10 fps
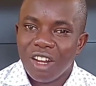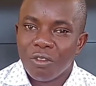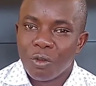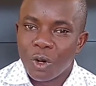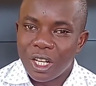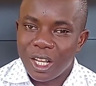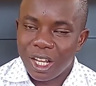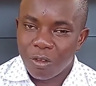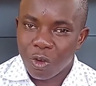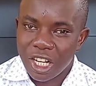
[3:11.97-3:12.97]

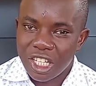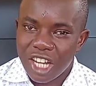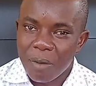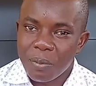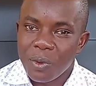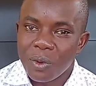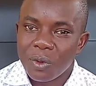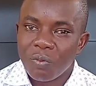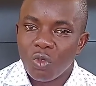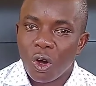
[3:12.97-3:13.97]
For example,
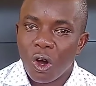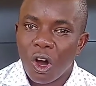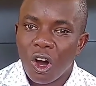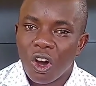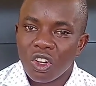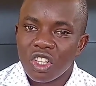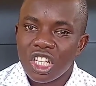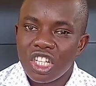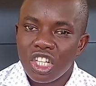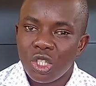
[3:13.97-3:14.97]
on
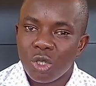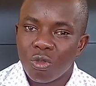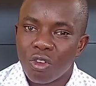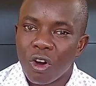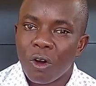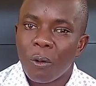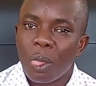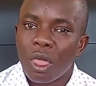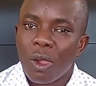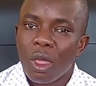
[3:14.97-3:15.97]
this issue 4,
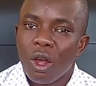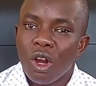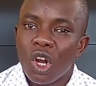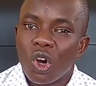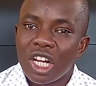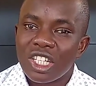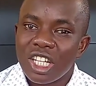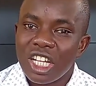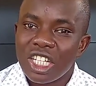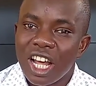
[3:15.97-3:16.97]
Nora
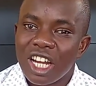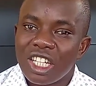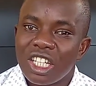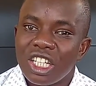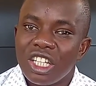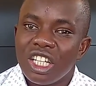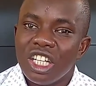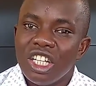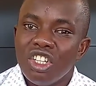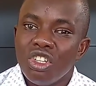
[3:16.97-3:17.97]
states that
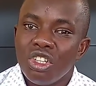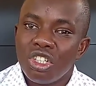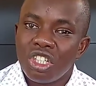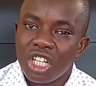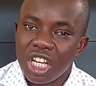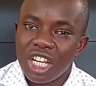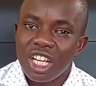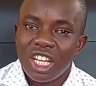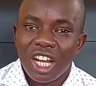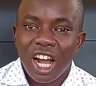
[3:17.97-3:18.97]
she
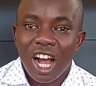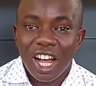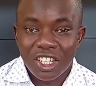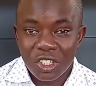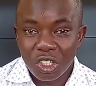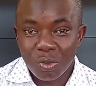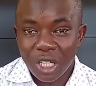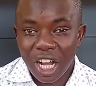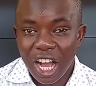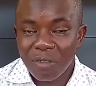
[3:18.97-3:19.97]
has not been
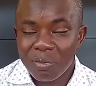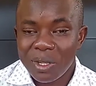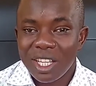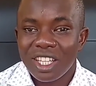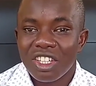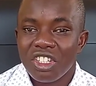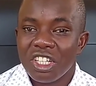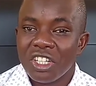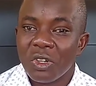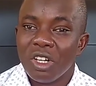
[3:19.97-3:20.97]
happy, she
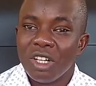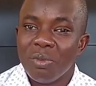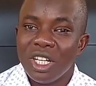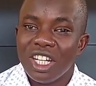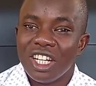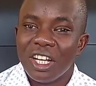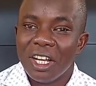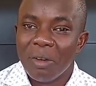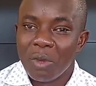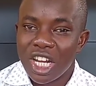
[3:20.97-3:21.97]
has only been
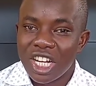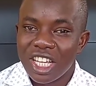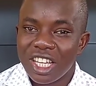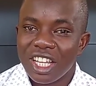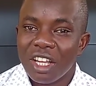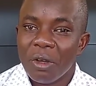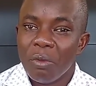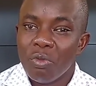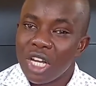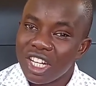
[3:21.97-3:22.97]
married.
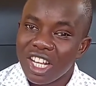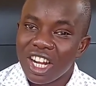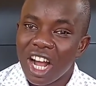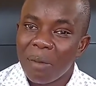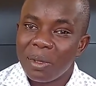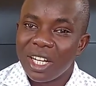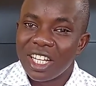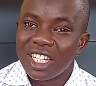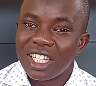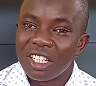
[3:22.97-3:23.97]
Marry and
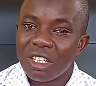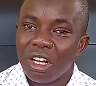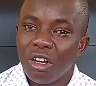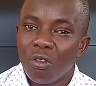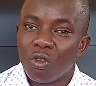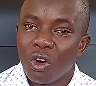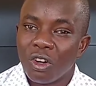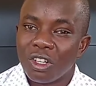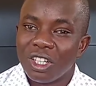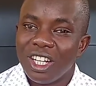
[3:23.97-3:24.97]
happiness,
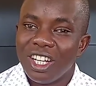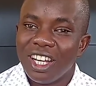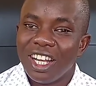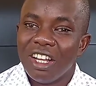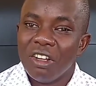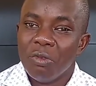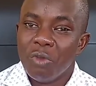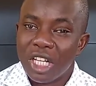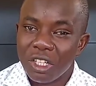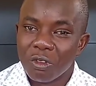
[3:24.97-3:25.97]
for
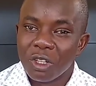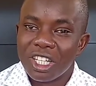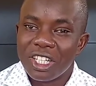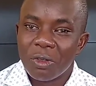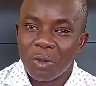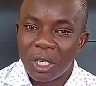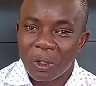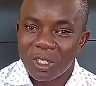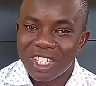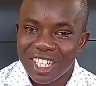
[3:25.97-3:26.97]
many of us, we
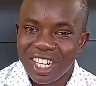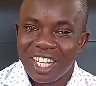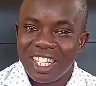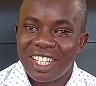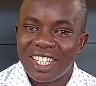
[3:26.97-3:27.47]
consider it